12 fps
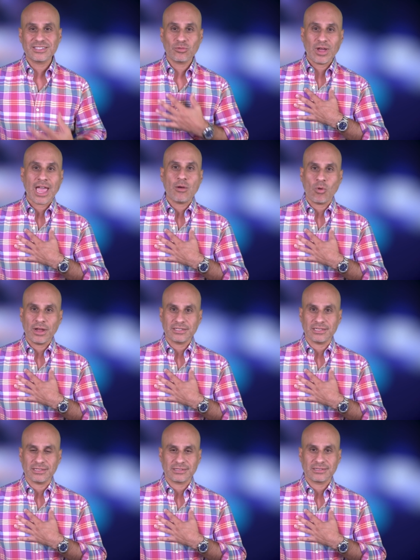the way I want
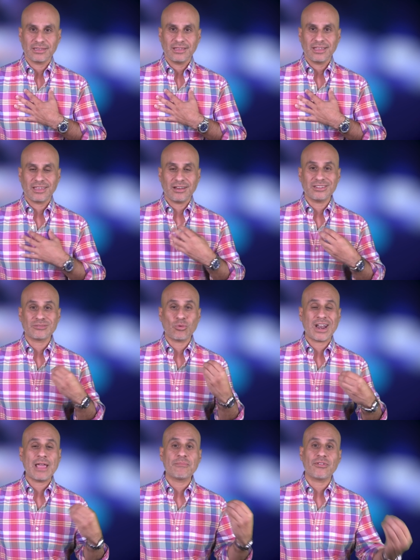this. Here's
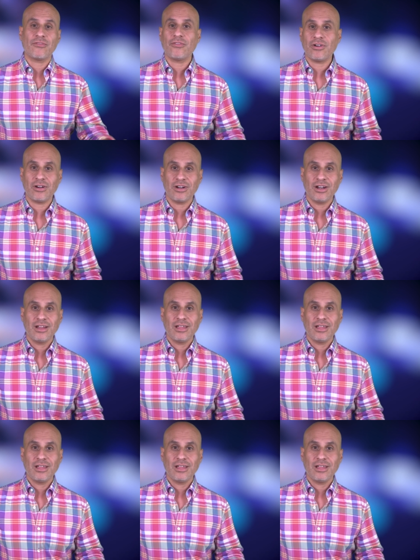what I prefer.